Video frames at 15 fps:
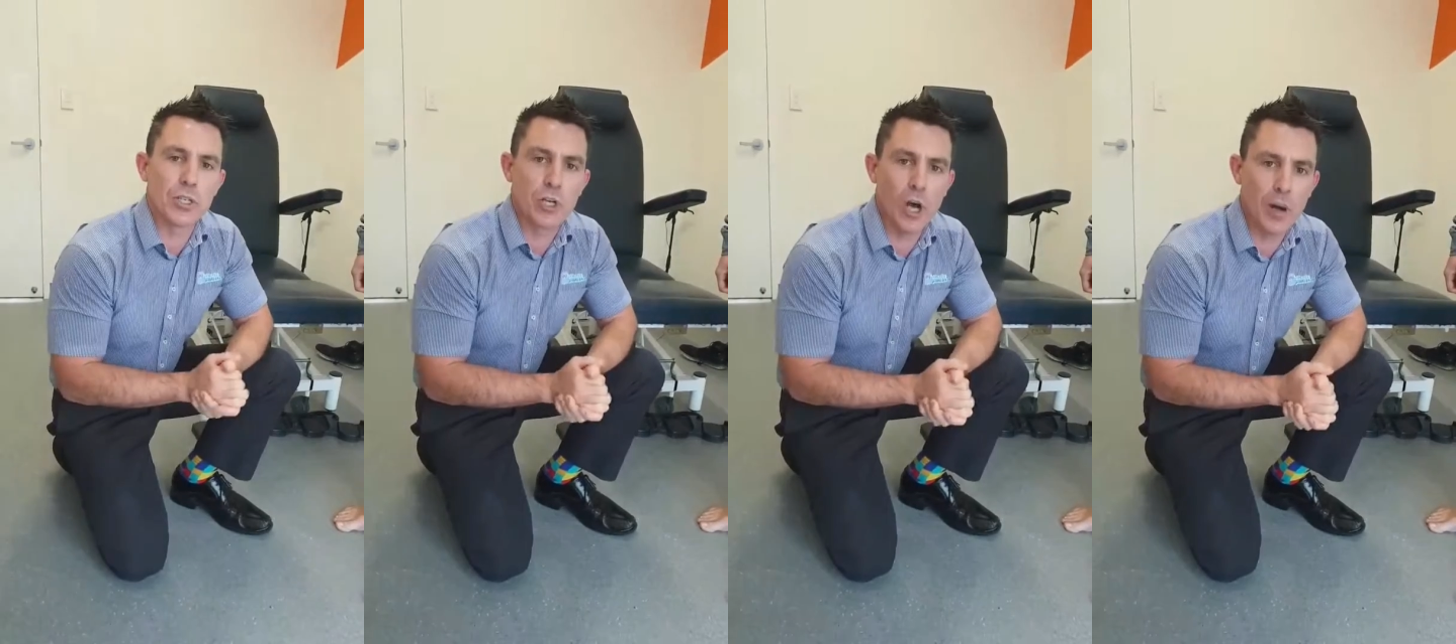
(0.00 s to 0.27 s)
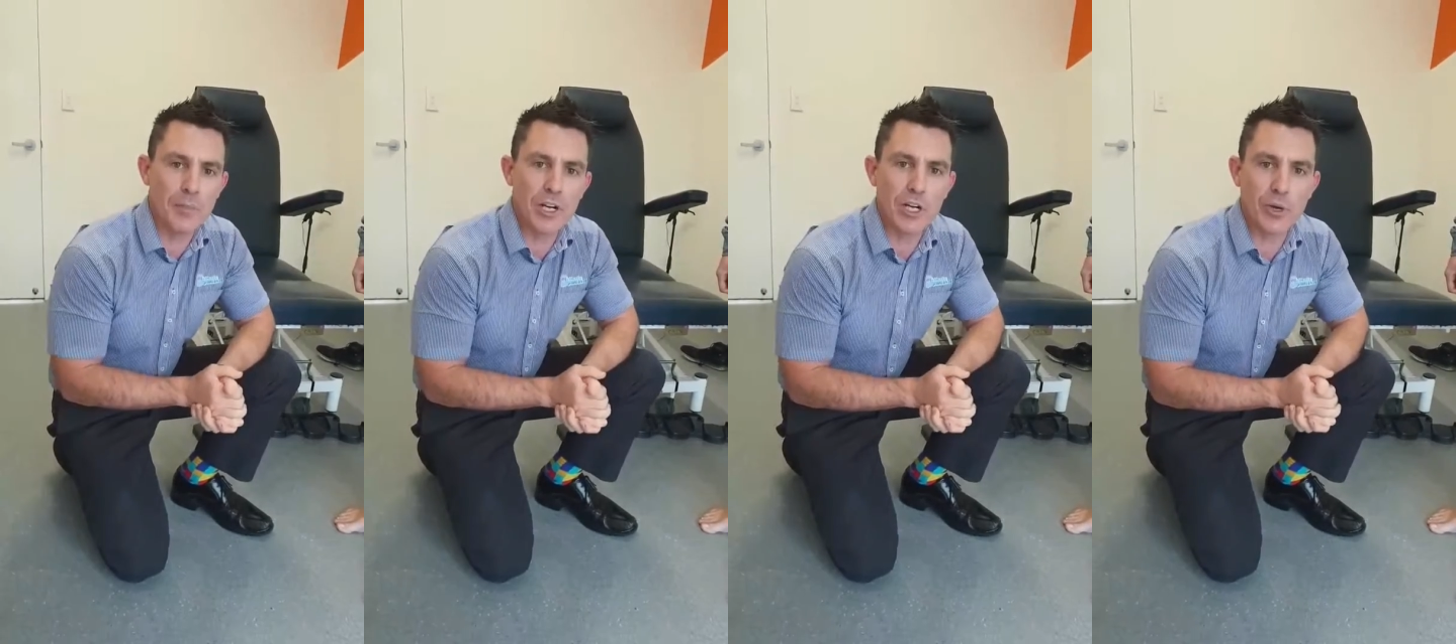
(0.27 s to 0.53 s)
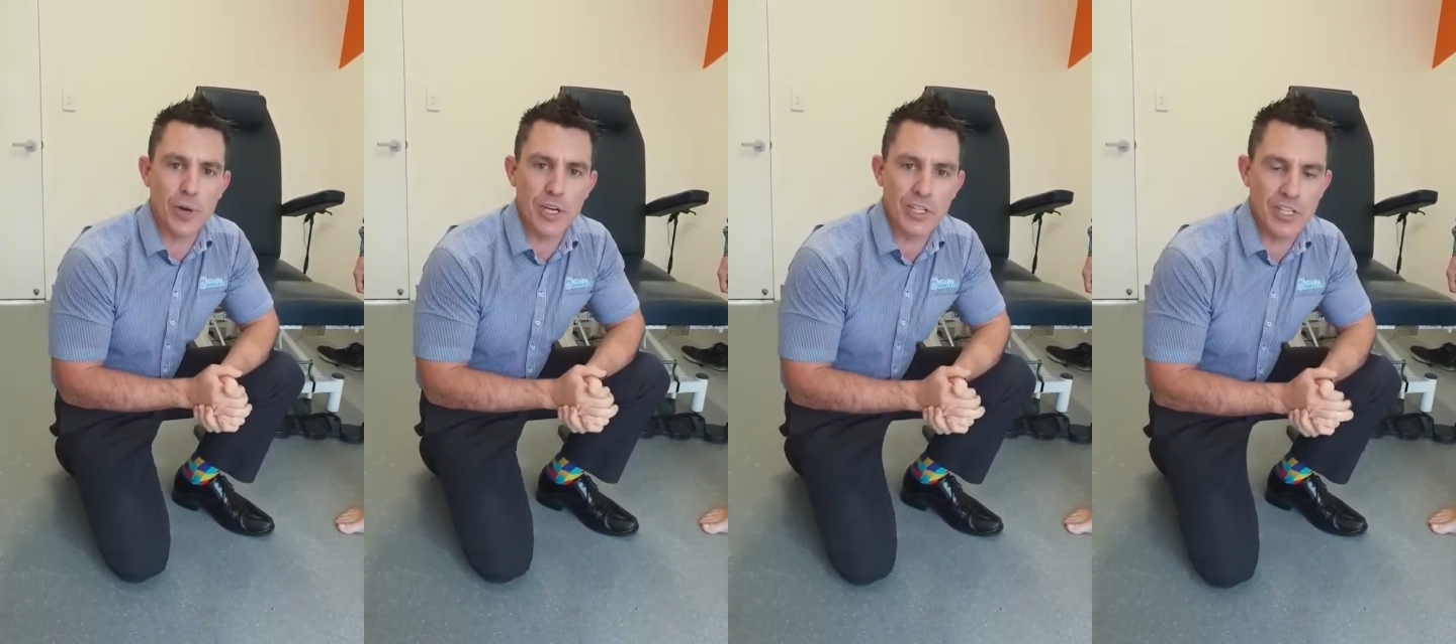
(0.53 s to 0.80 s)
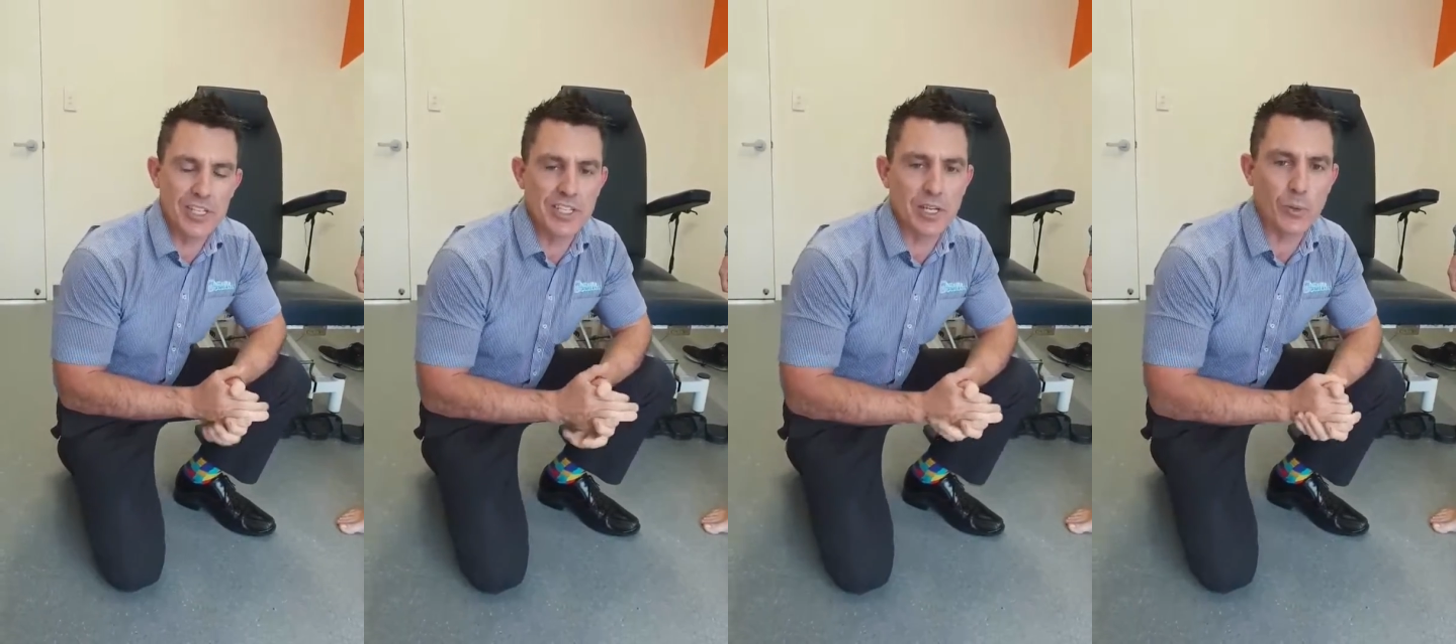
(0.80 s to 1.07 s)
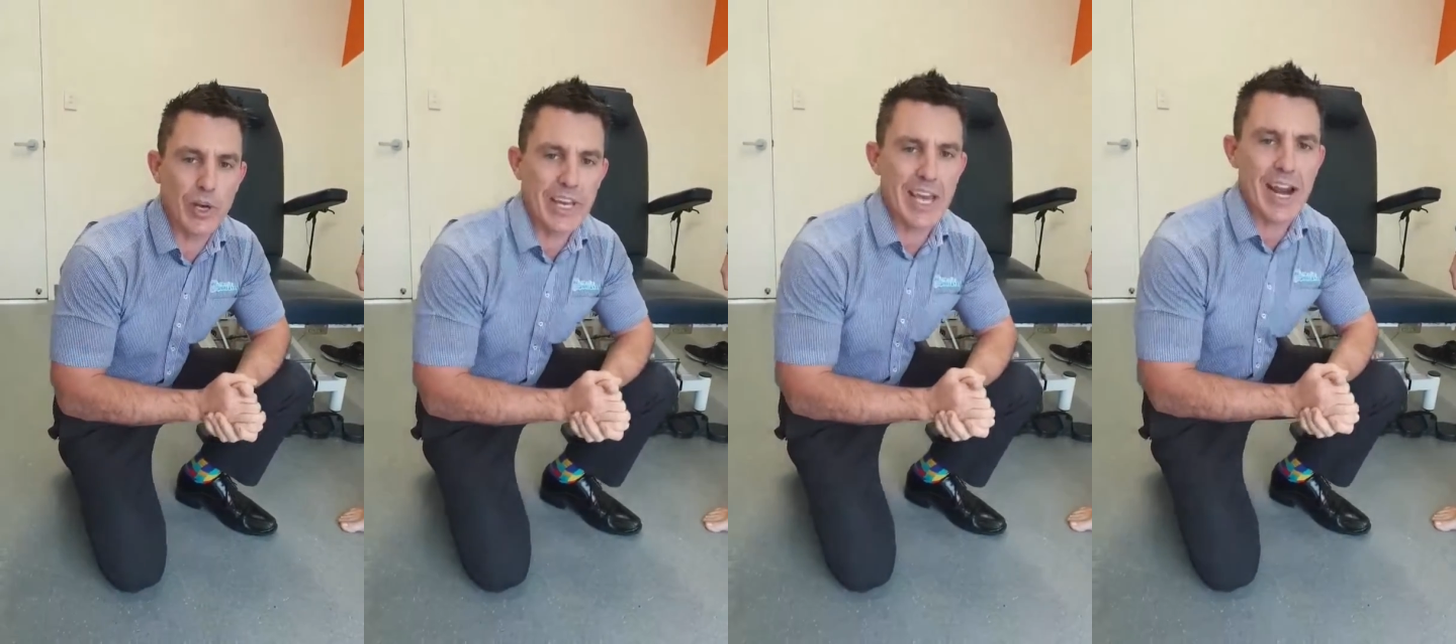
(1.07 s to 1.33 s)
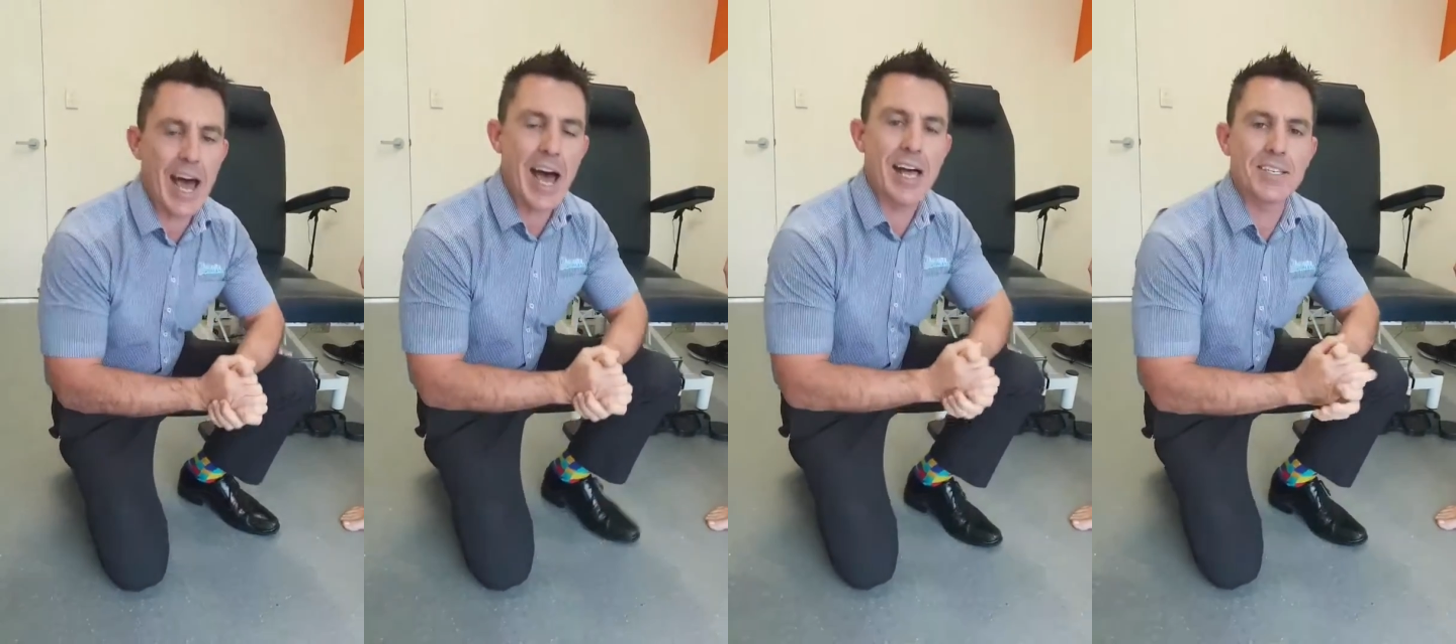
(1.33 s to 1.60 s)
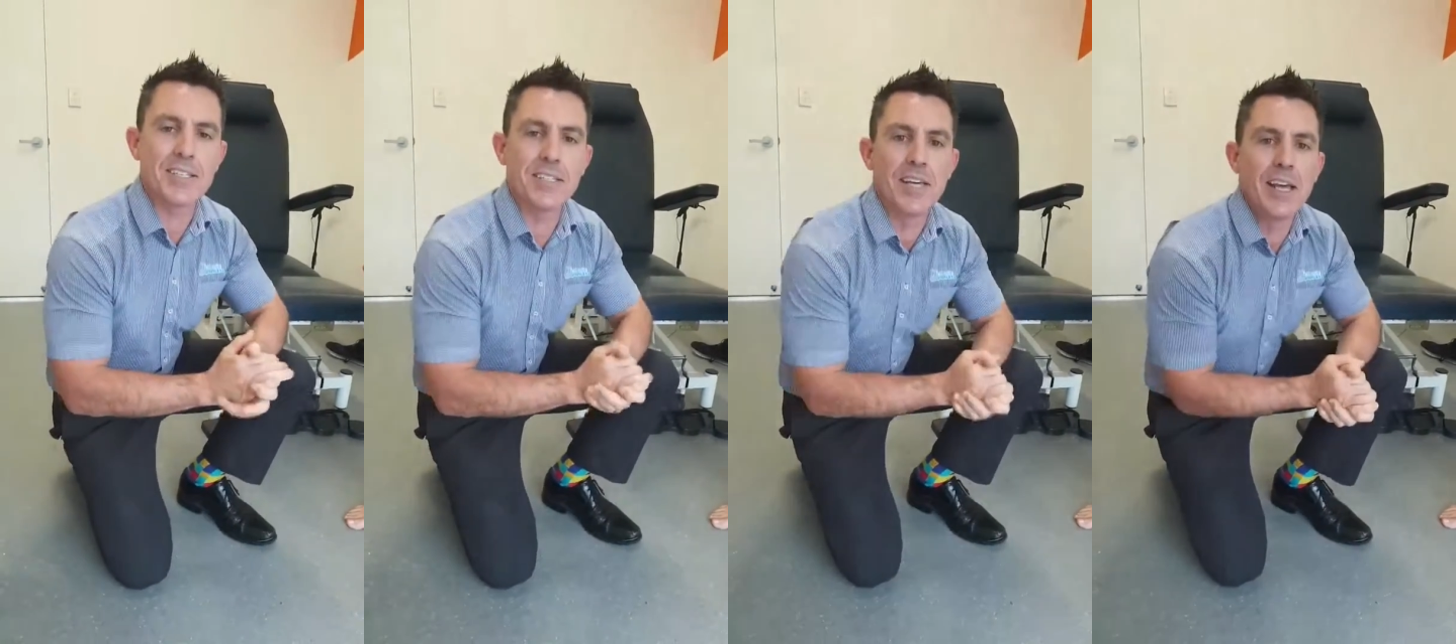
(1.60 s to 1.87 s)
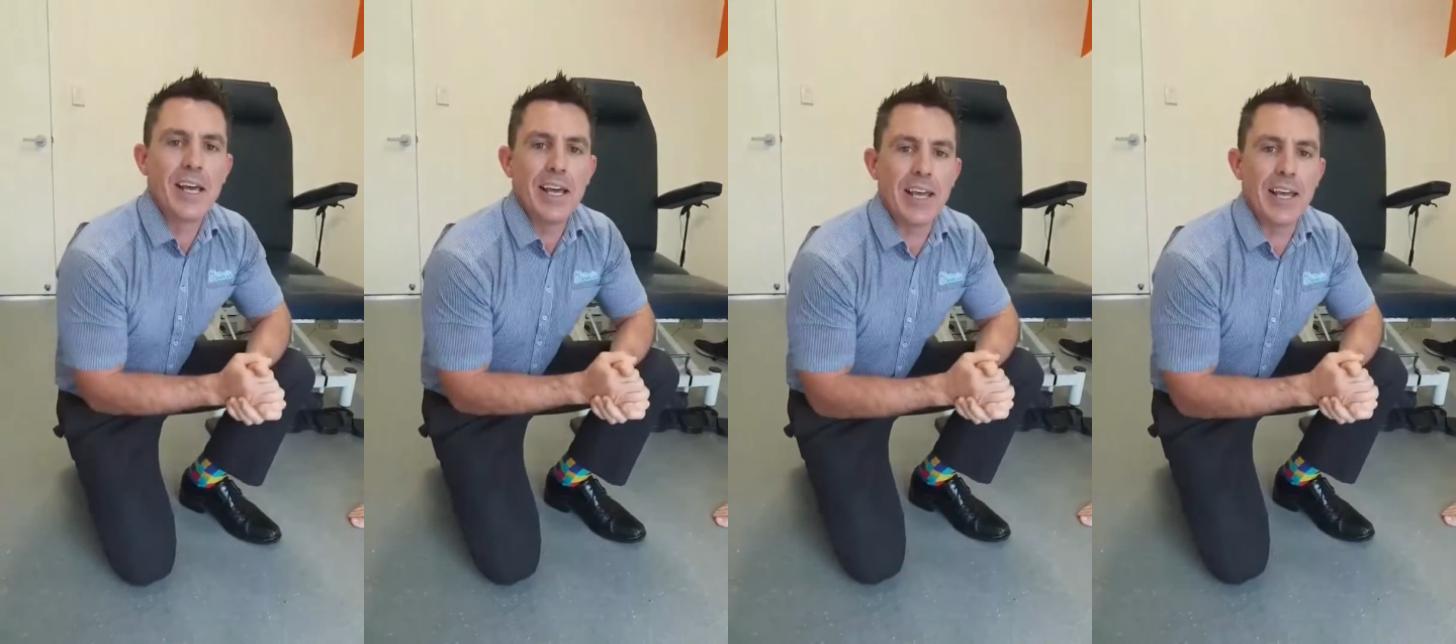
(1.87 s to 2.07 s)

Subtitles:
common questions that we get asked